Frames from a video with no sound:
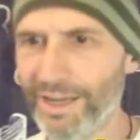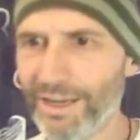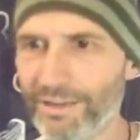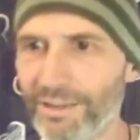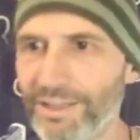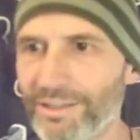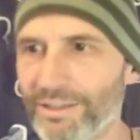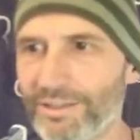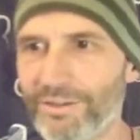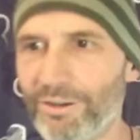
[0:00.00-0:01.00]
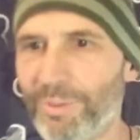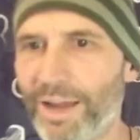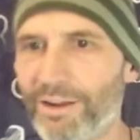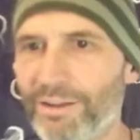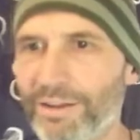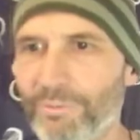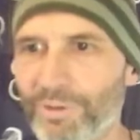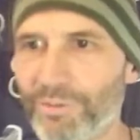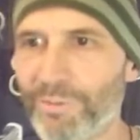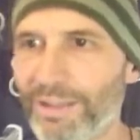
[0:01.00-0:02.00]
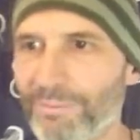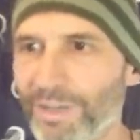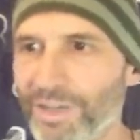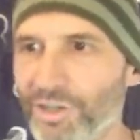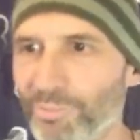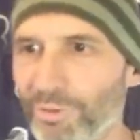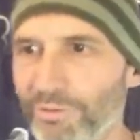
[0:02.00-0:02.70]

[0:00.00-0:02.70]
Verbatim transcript: Them. Yeah, that's not a bad idea. We should make them. We can